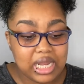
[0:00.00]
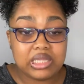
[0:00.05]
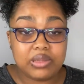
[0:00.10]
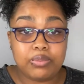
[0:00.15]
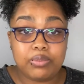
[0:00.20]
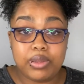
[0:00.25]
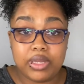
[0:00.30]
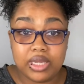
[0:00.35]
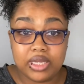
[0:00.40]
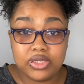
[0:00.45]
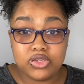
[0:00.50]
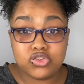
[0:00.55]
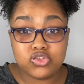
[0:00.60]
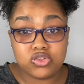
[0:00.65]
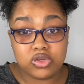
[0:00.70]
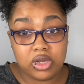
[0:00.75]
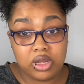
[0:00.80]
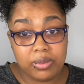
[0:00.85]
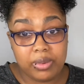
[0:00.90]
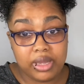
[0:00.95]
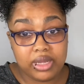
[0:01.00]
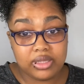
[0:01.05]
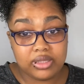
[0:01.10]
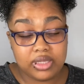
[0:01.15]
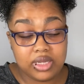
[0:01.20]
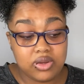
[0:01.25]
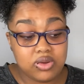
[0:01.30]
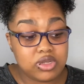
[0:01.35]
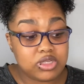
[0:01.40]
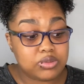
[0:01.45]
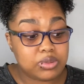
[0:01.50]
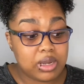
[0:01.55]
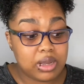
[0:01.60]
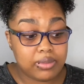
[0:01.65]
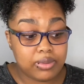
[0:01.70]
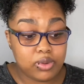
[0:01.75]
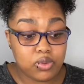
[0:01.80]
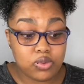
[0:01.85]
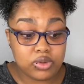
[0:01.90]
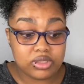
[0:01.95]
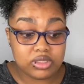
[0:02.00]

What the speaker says: The biggest drawback though is probably going